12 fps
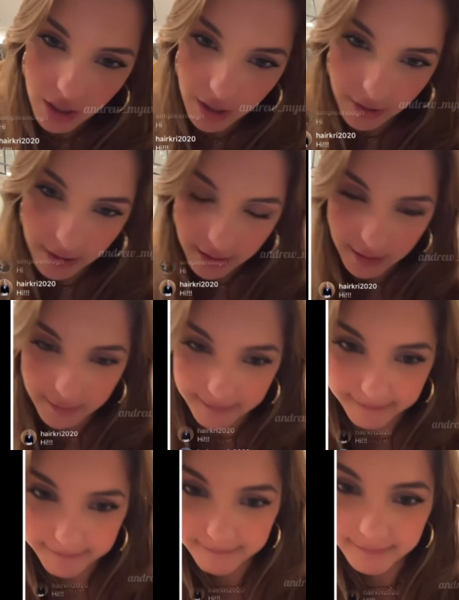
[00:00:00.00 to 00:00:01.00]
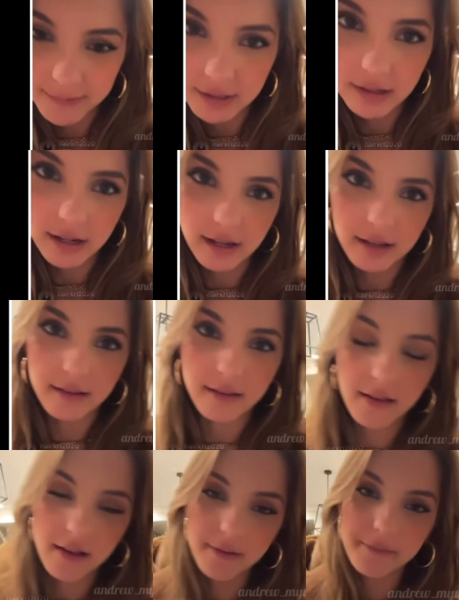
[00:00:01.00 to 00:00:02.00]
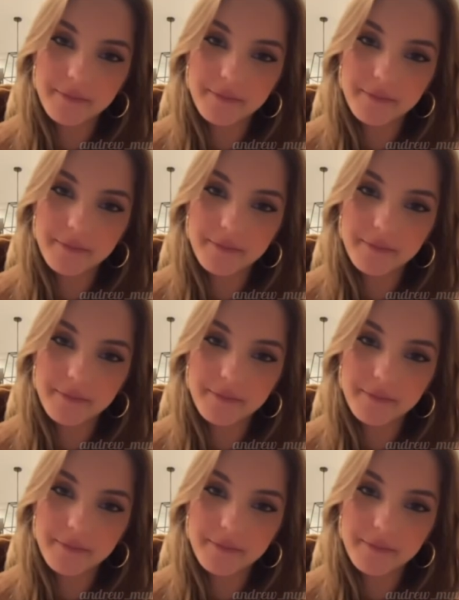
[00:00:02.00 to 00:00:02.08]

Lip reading: All right, you guys.